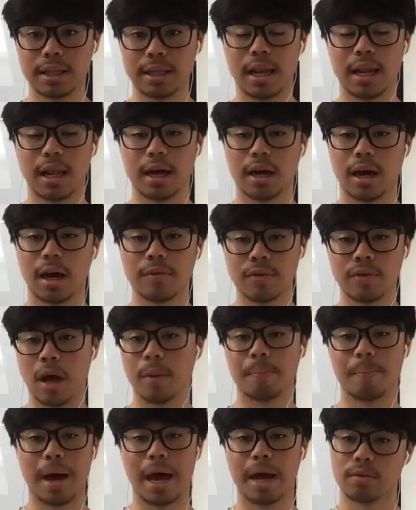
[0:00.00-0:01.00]
Like I've done
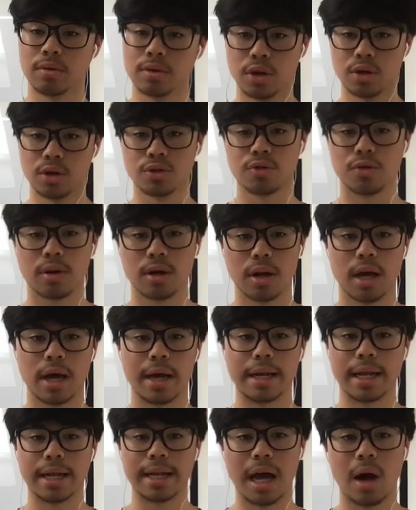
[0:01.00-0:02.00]
bad results for a
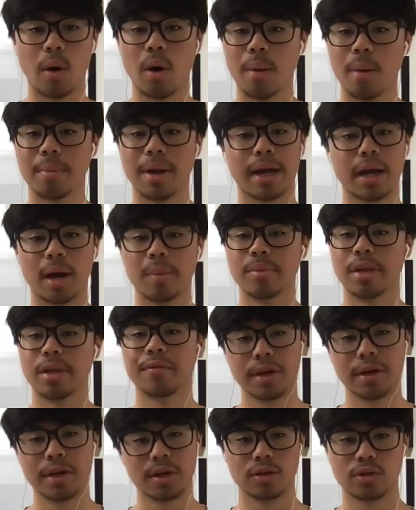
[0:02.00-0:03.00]
client and now I'm like, I'm never
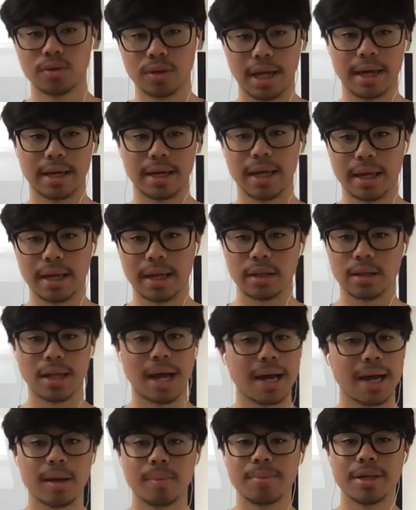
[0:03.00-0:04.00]
going to do that again. And
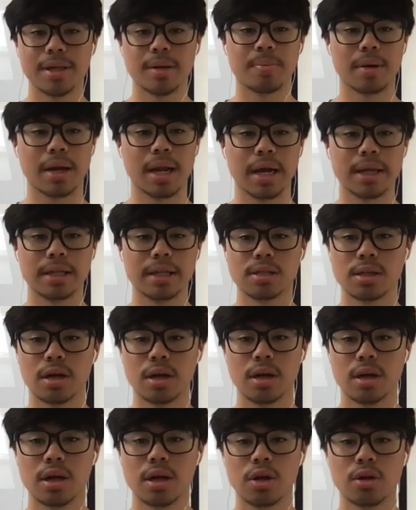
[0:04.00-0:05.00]
that can be applied
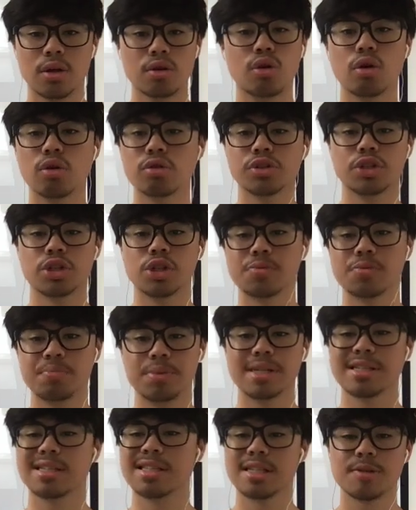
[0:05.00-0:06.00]
to not just
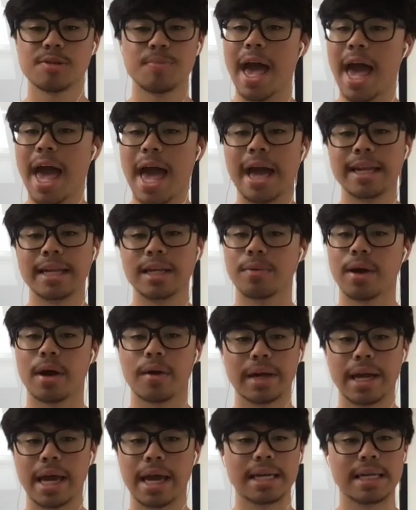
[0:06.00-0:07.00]
business, but anywhere
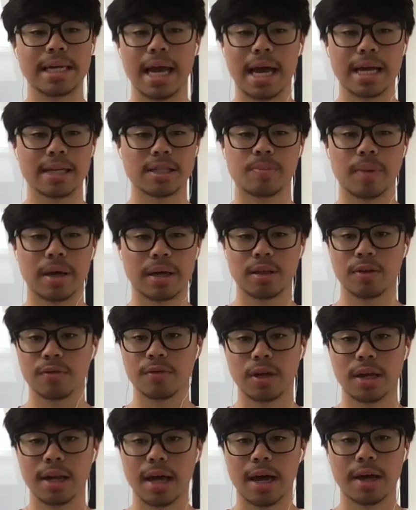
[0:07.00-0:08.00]
in any aspect of
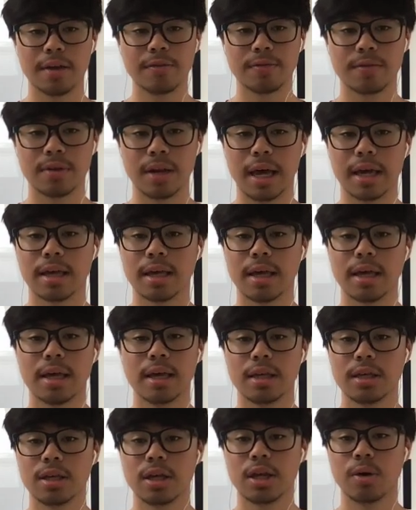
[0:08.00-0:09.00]
your life. Like,
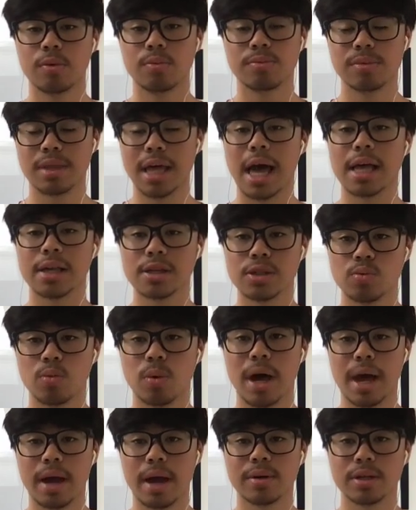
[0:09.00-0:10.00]
that's
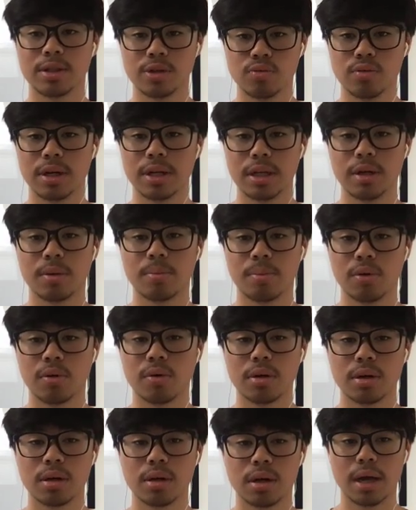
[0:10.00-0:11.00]
where it's really
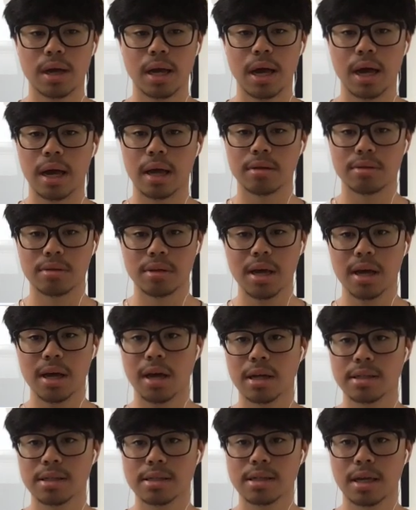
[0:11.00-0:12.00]
important. And yeah,
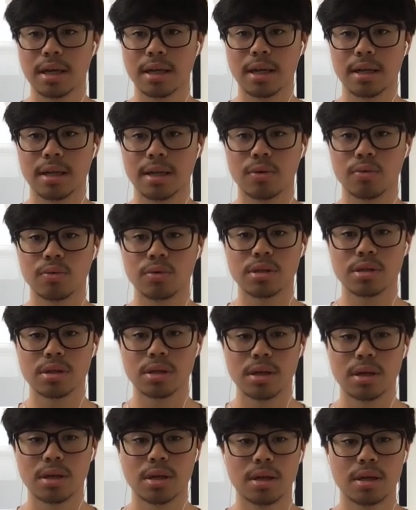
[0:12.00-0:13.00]
I'd say that it was
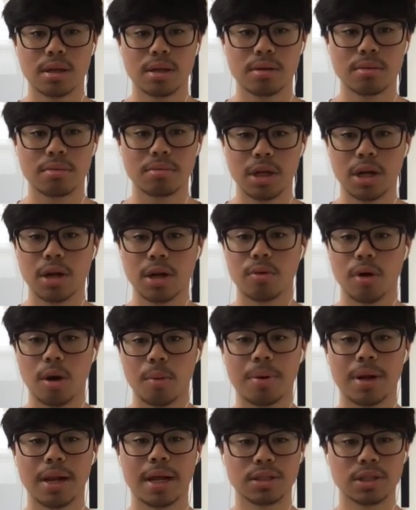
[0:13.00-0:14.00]
a
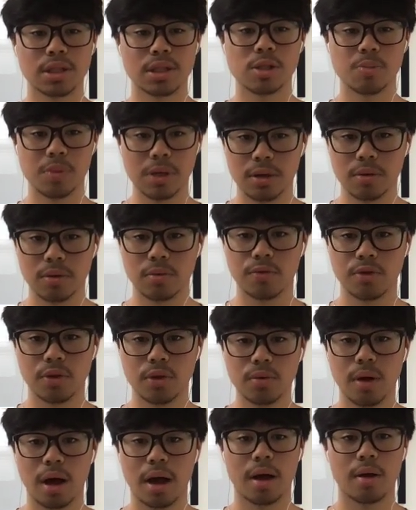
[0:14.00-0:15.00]
pleasure speaking with
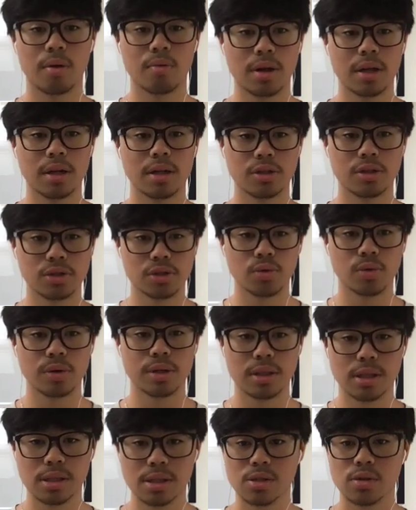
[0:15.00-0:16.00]
you. I really
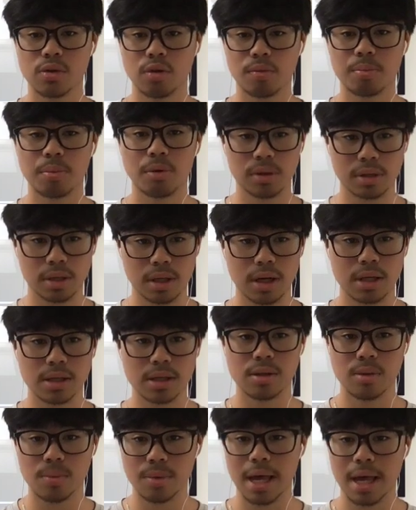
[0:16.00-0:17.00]
enjoyed this sort of podcast
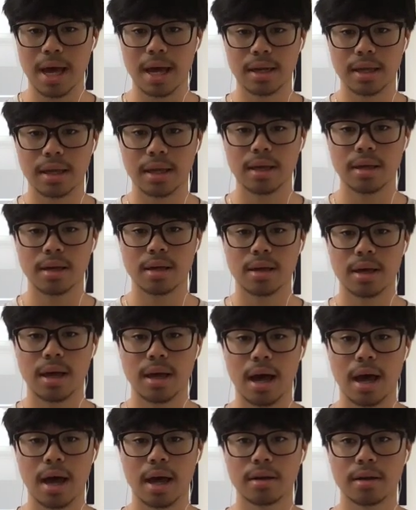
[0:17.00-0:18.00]
that we had here.
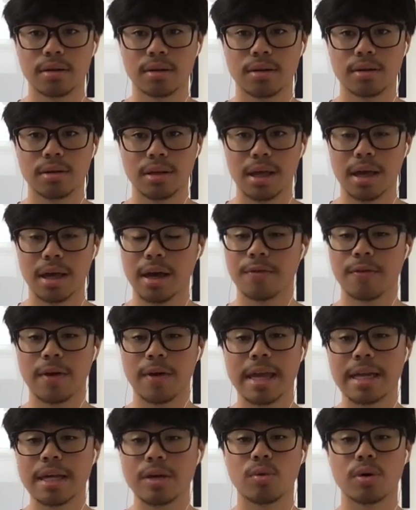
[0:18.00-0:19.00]
And yeah, if
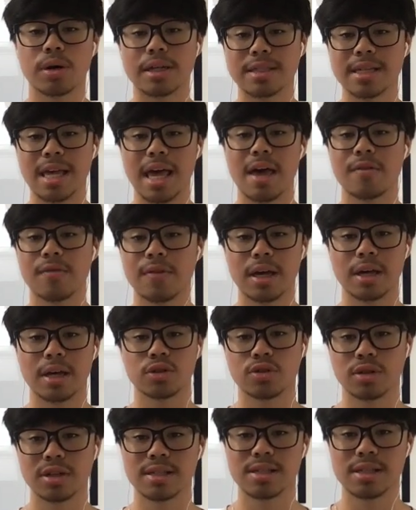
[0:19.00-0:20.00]
anyone's ever
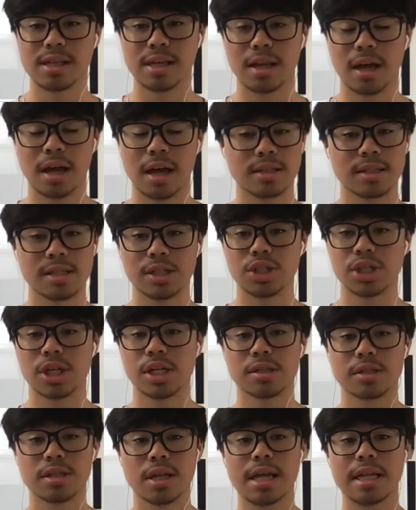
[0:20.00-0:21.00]
interested, I'd
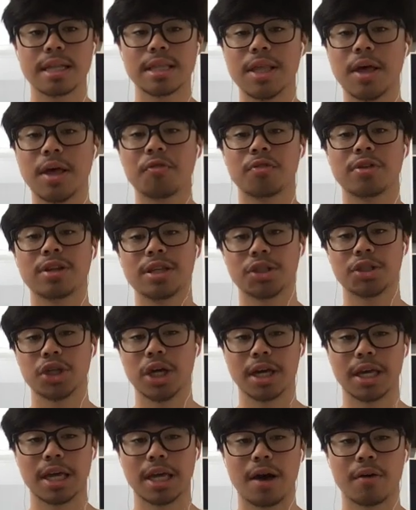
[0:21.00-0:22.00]
suggest definitely
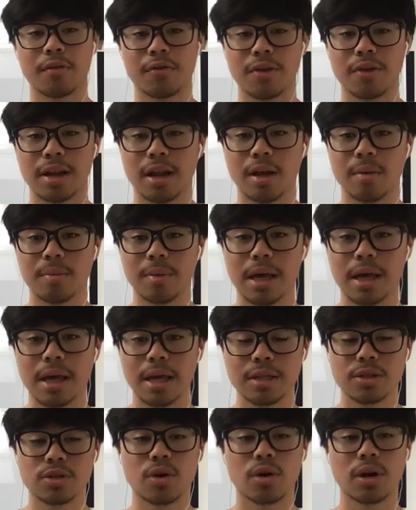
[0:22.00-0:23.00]
checking out Philip.
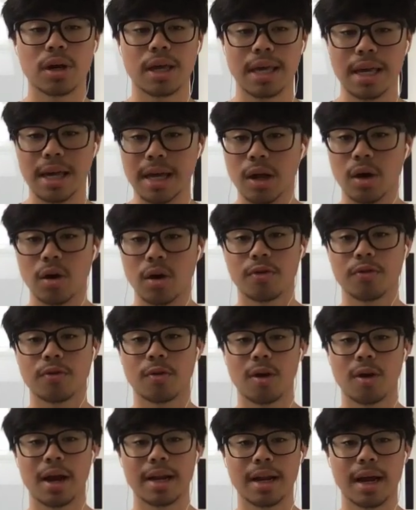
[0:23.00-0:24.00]
He's got a killer offer
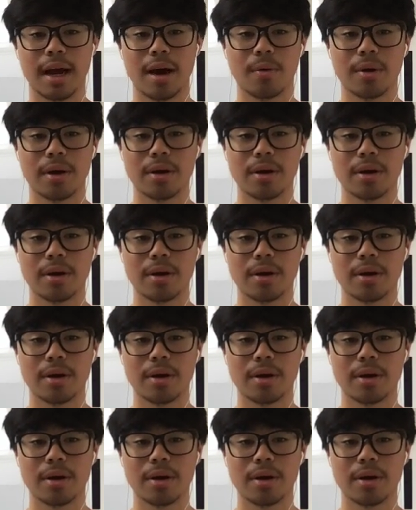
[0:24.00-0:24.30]
right now.